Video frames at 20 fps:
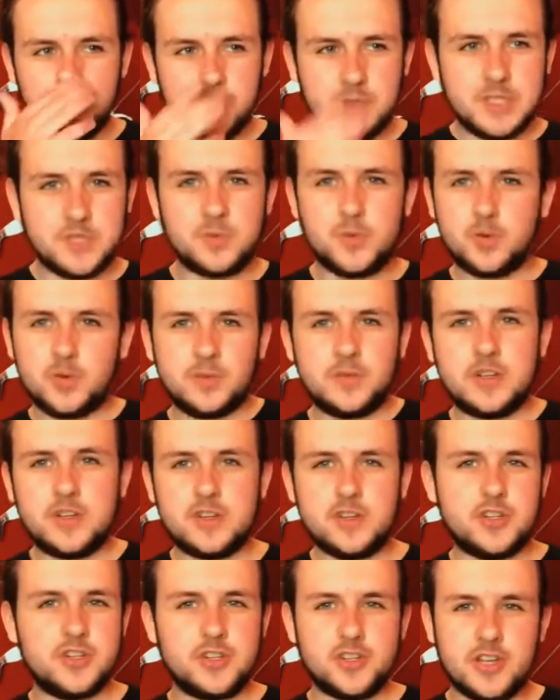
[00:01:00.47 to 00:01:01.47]
his
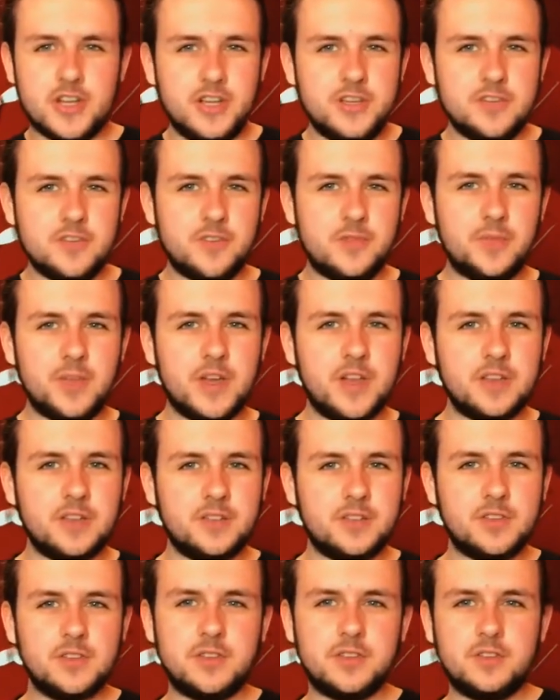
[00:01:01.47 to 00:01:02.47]
motivations change from
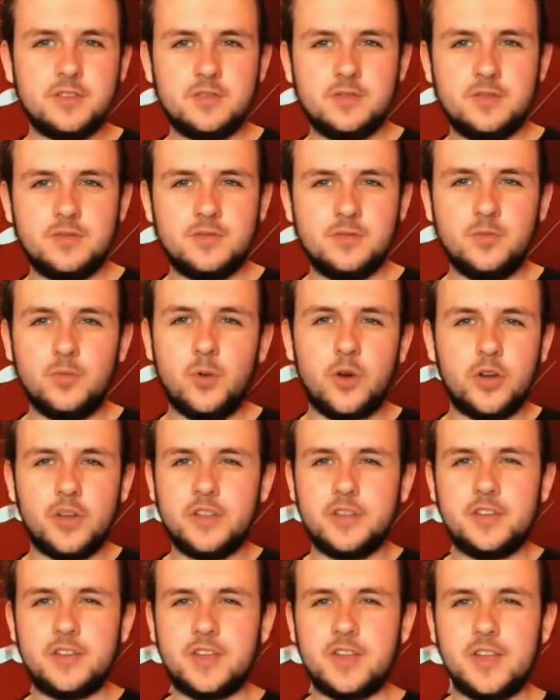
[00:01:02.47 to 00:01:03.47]
that to
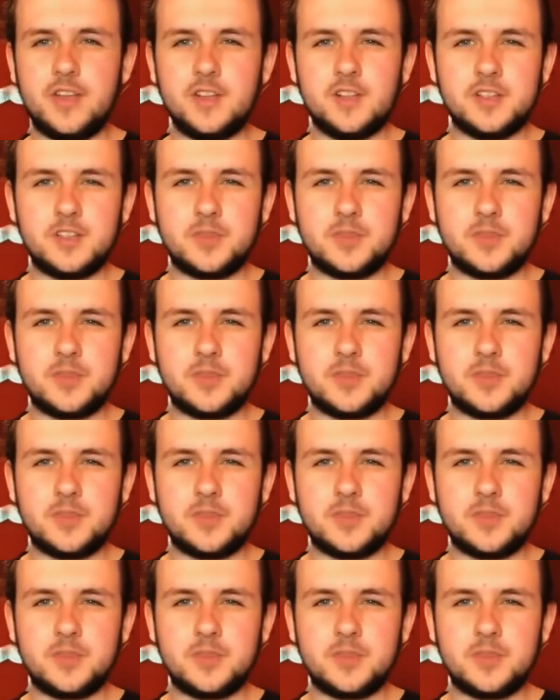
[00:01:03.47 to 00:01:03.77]
wanting to kill